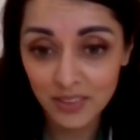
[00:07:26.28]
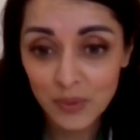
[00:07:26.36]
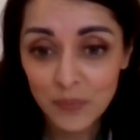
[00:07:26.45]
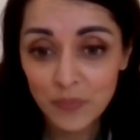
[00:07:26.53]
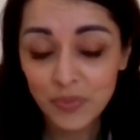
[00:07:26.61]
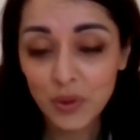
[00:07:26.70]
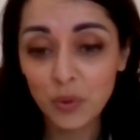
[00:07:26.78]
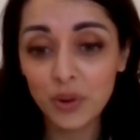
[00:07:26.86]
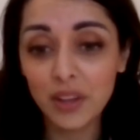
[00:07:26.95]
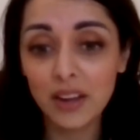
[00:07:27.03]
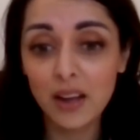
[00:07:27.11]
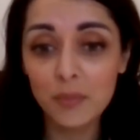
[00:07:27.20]
Yeah. Or they
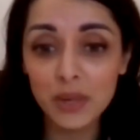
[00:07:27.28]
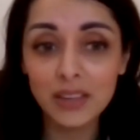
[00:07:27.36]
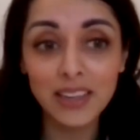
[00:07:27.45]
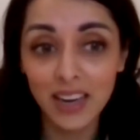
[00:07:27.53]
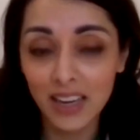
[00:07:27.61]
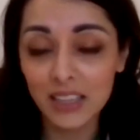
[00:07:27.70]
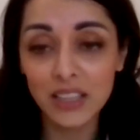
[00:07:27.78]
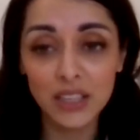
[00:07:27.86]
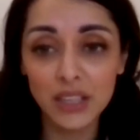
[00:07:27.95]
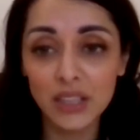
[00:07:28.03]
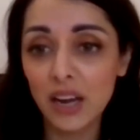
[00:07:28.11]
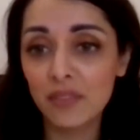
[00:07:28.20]
come in, thinking
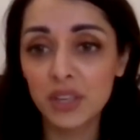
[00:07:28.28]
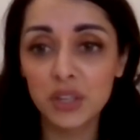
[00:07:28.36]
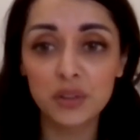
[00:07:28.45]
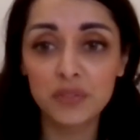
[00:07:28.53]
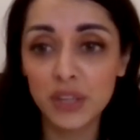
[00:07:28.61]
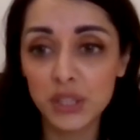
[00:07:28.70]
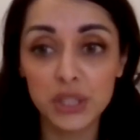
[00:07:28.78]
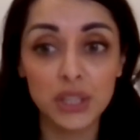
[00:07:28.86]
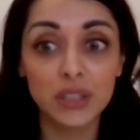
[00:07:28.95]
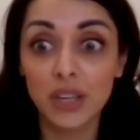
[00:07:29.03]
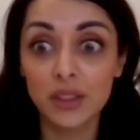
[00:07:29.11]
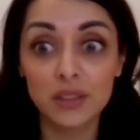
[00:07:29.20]
they have an ear infection
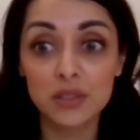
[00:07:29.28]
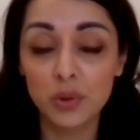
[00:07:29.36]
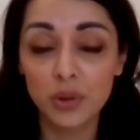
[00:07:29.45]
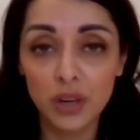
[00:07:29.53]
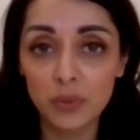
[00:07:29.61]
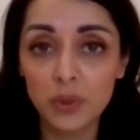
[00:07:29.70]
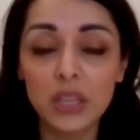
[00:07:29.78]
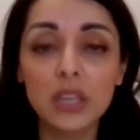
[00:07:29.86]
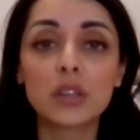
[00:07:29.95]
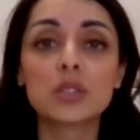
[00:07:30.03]
and nothing's going on with the ear.